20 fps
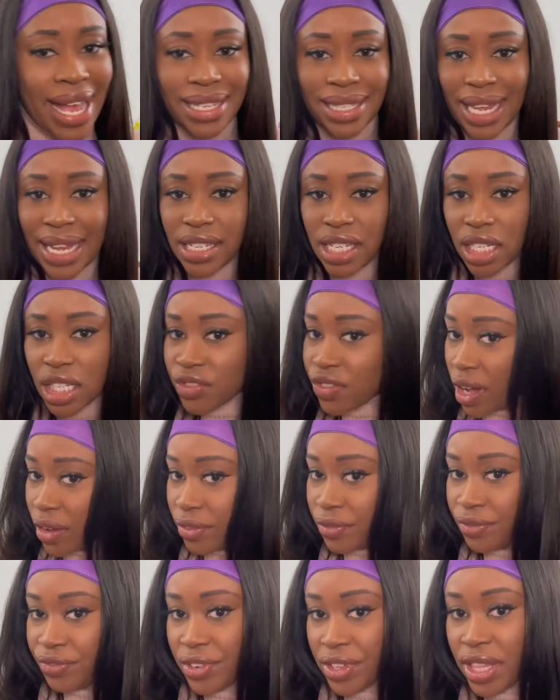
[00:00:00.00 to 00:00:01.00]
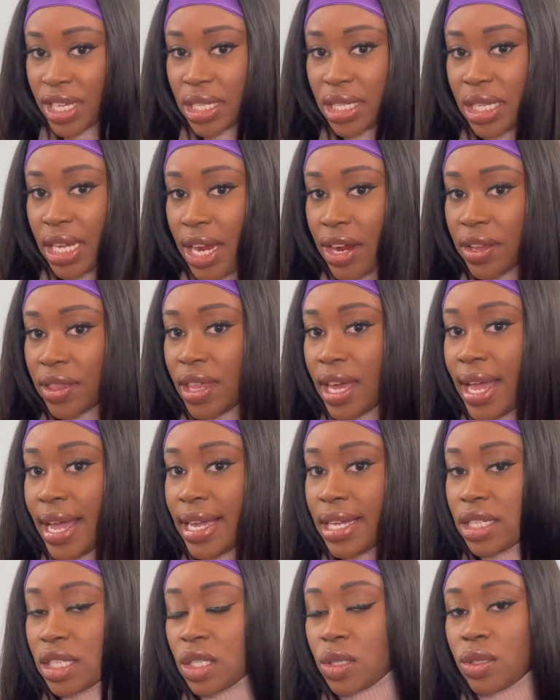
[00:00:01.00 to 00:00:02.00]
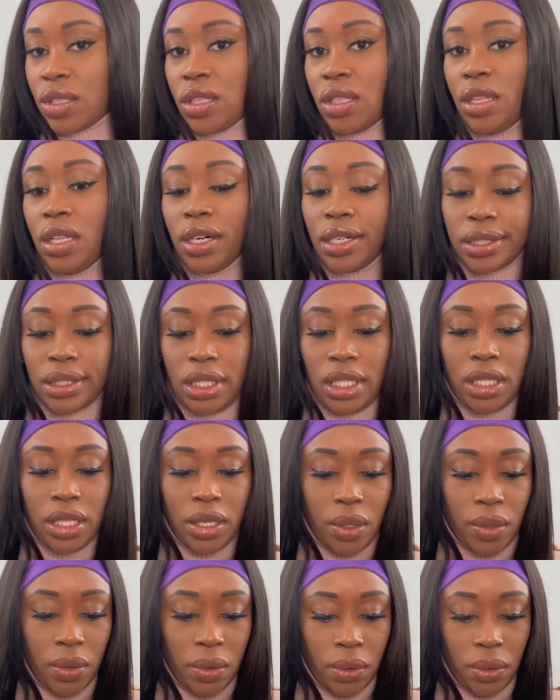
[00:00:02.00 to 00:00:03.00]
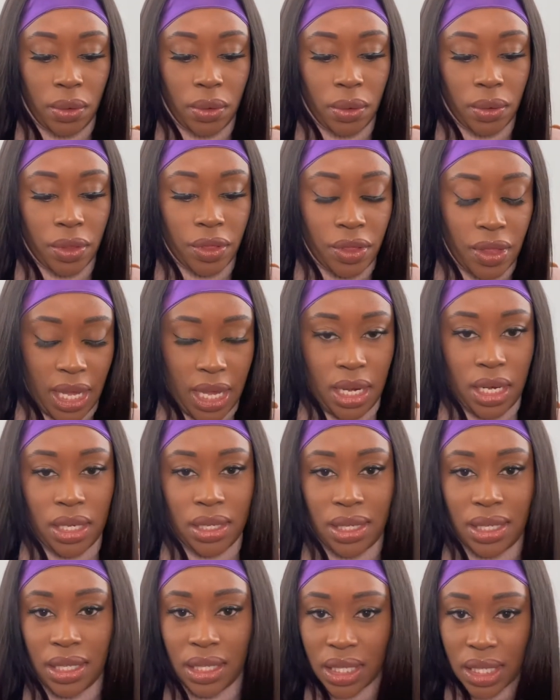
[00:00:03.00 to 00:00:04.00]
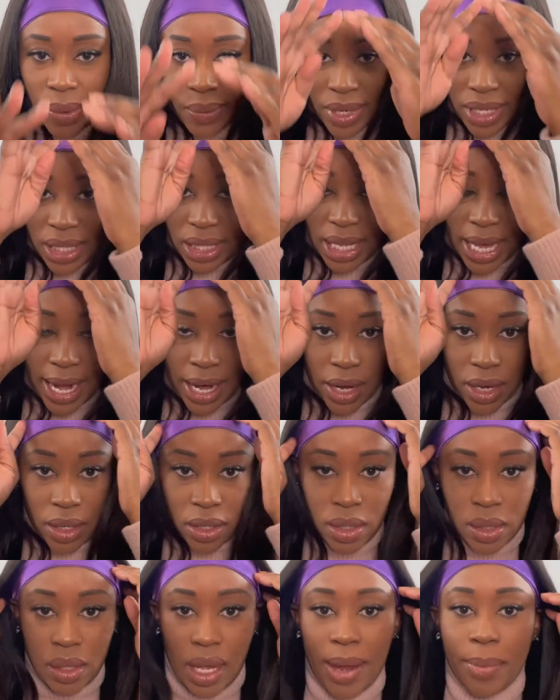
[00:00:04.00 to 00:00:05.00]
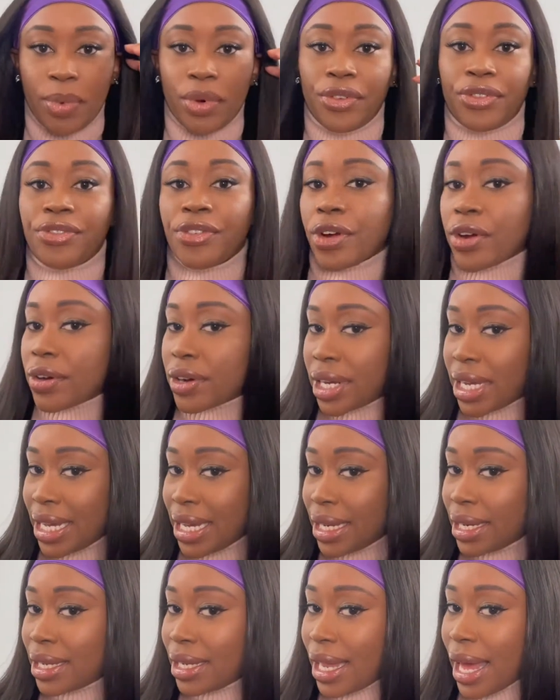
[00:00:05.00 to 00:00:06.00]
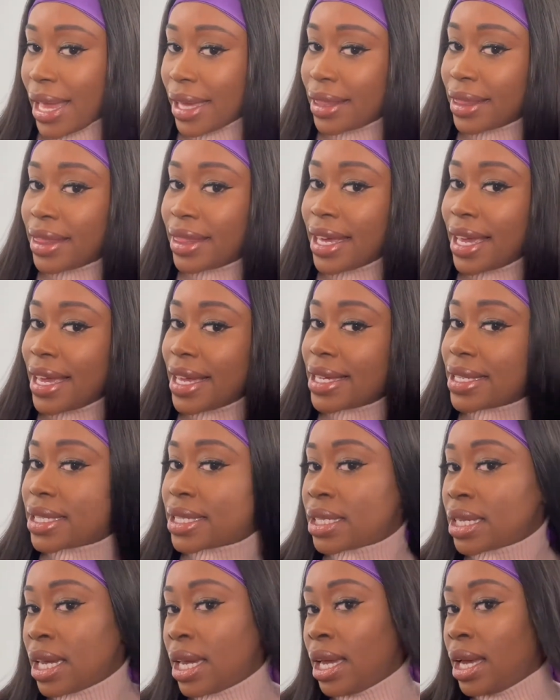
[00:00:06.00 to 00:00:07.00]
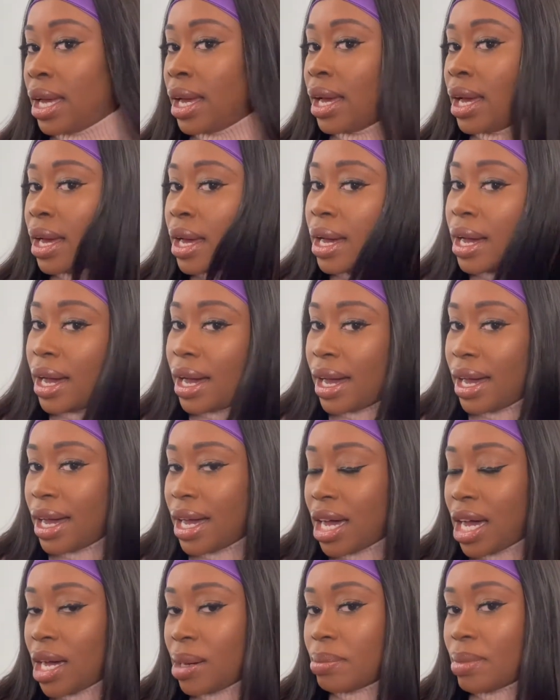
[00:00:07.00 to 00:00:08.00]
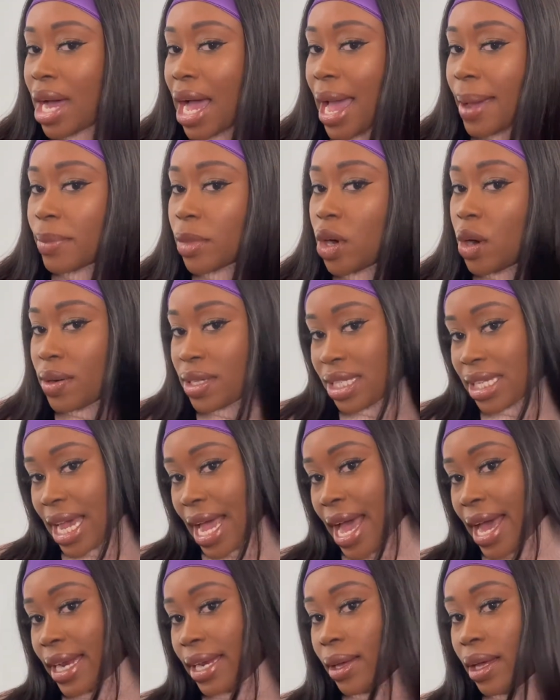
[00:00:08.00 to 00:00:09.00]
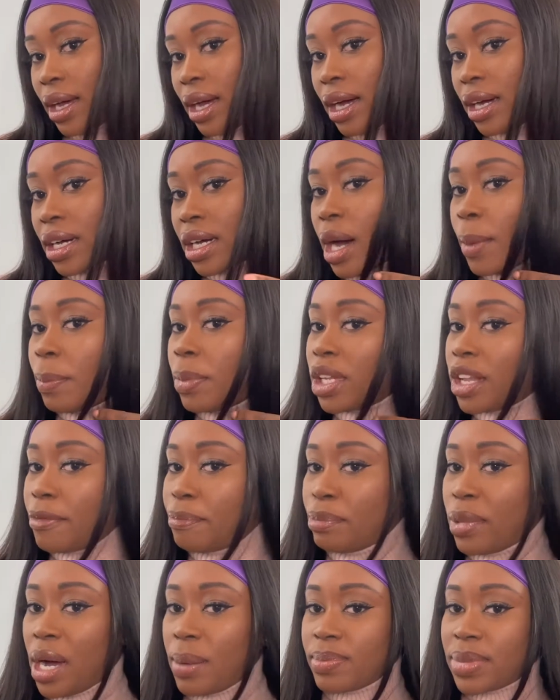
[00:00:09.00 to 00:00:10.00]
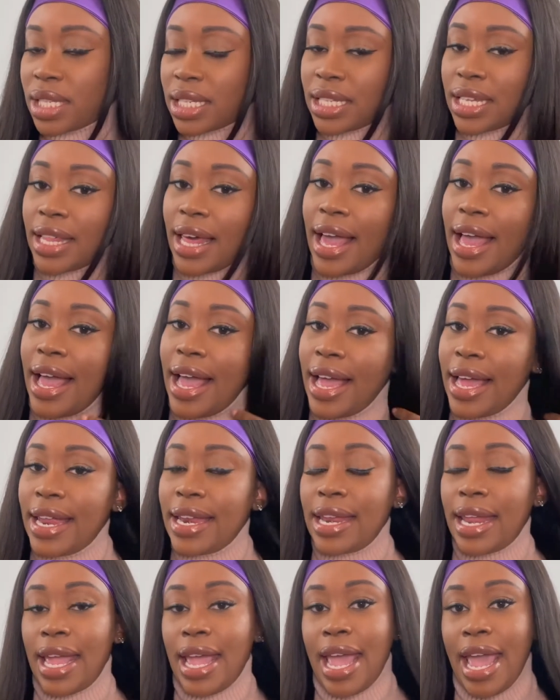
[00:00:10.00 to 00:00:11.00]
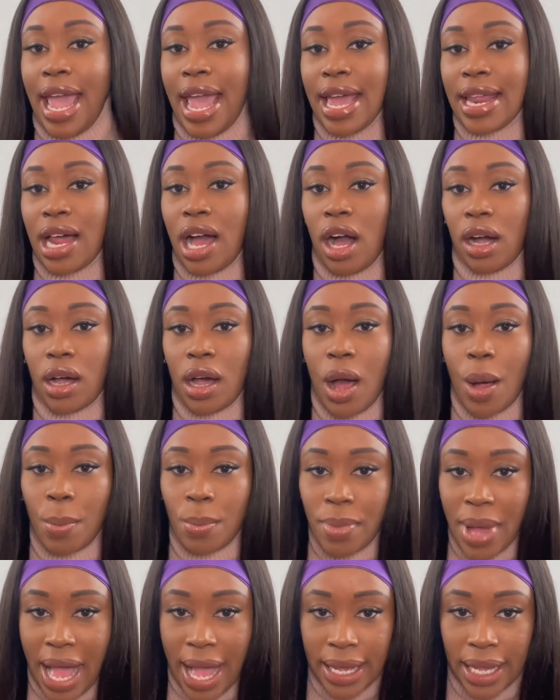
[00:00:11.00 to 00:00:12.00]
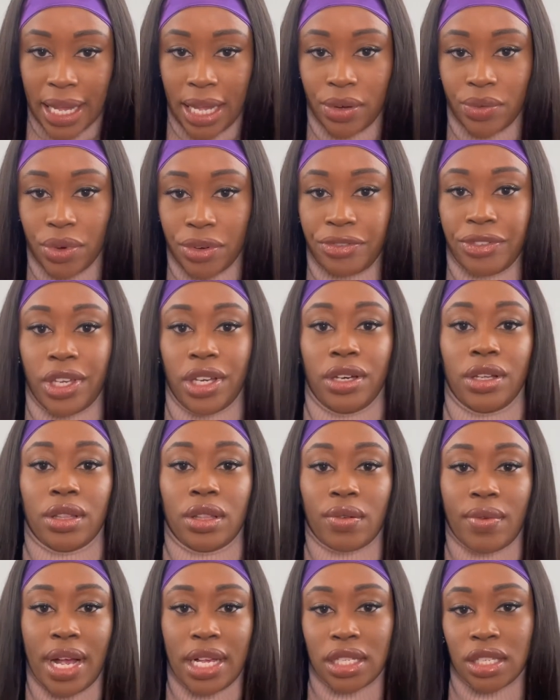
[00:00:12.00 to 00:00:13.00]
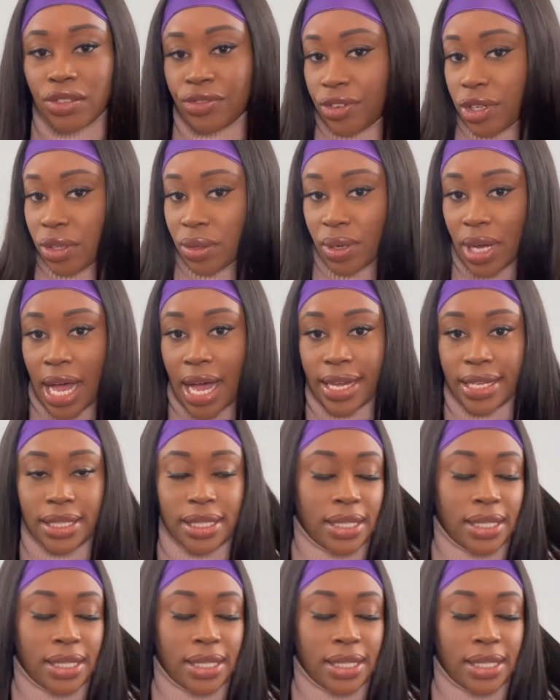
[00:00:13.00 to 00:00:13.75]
I just felt for this hair, the ends looked a little thin since it was layered, so I preferred it like this. I'm going to add a couple of bumps to the end and I'll come back and reveal the rest for you guys.